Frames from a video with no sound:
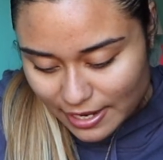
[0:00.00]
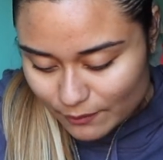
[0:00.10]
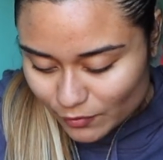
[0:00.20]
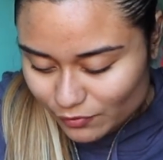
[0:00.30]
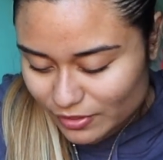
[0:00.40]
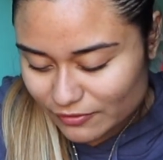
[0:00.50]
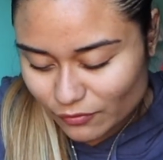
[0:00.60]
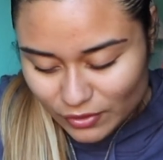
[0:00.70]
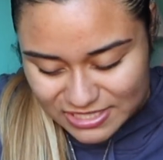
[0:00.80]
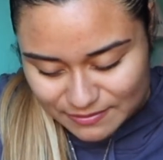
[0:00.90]
iMovie,
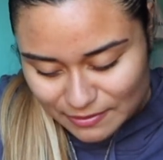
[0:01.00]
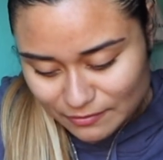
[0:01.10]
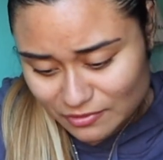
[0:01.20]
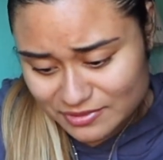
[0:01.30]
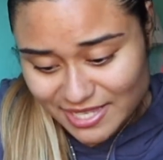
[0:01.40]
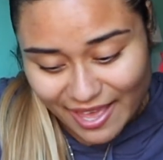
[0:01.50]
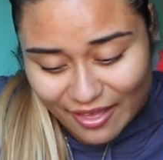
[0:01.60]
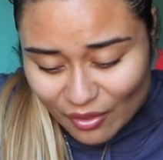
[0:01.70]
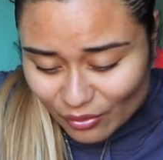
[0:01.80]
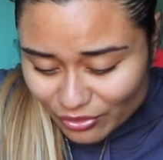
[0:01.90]
voice memos,
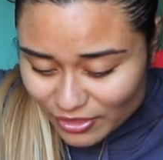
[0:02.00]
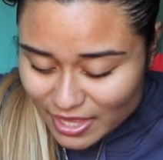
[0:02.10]
health,